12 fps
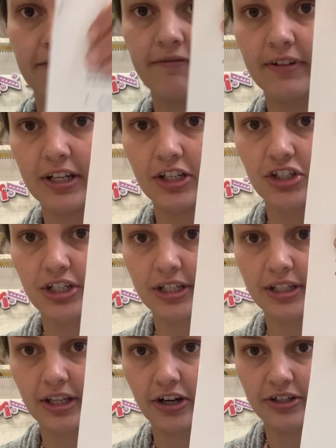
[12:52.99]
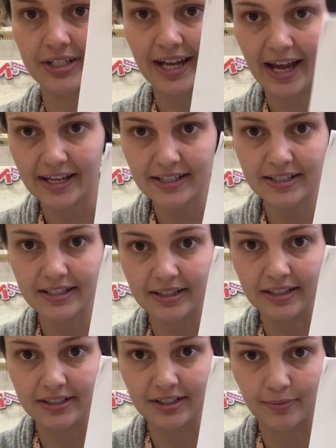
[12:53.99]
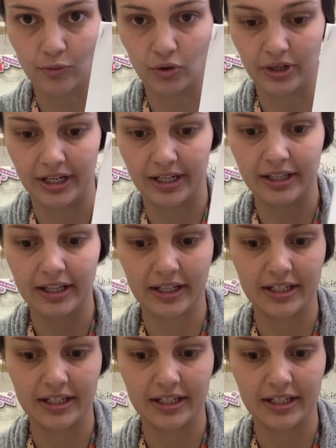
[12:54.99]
finishing their tests this morning that they